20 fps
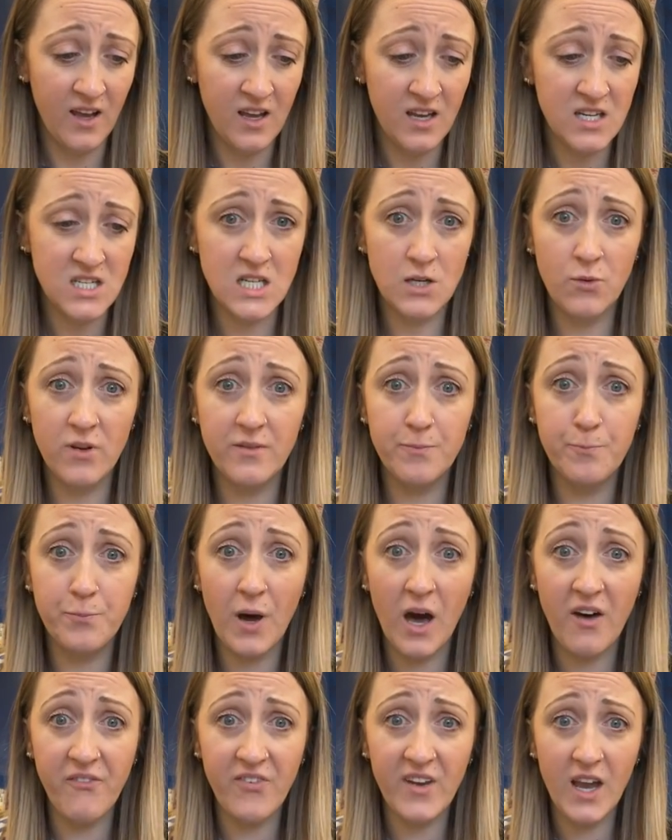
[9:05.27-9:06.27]
She was
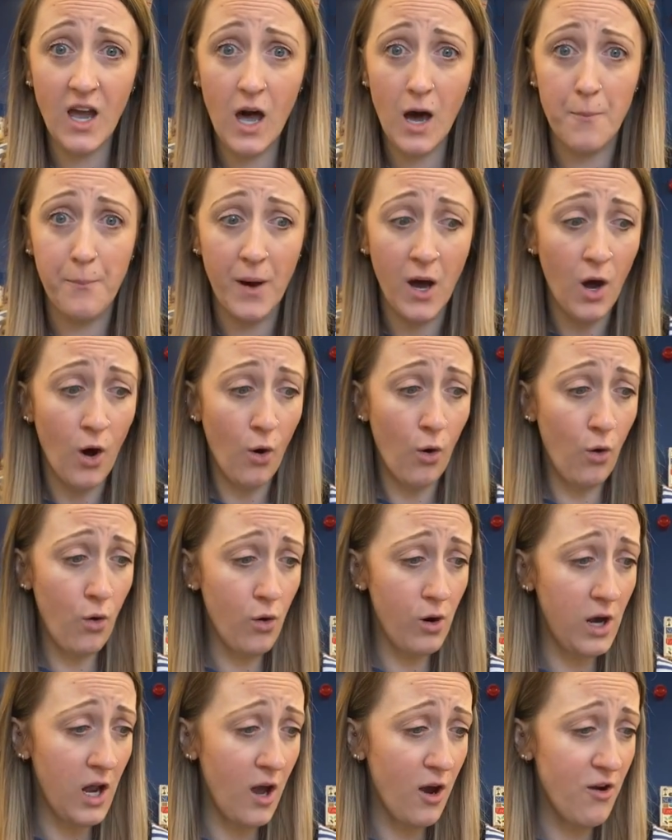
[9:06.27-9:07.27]
puffing up
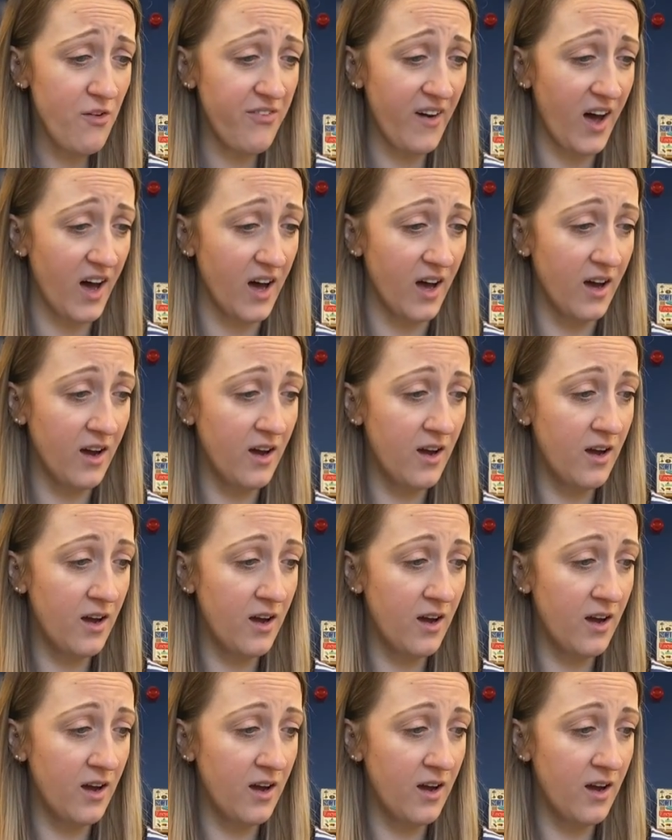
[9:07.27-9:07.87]
all over.